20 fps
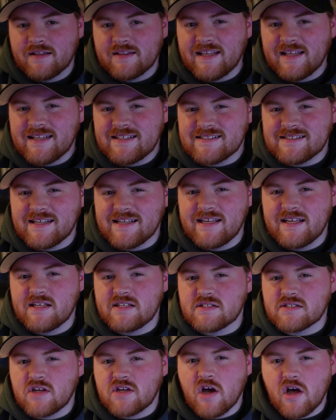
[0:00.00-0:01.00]
This
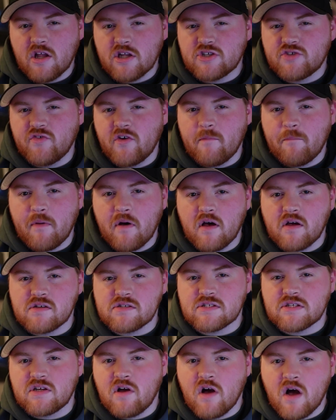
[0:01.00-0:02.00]
is college
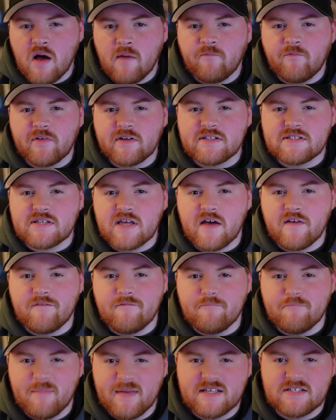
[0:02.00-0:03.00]
football's Conference of
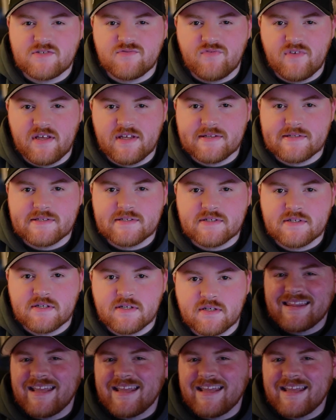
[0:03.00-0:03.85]
Misfits.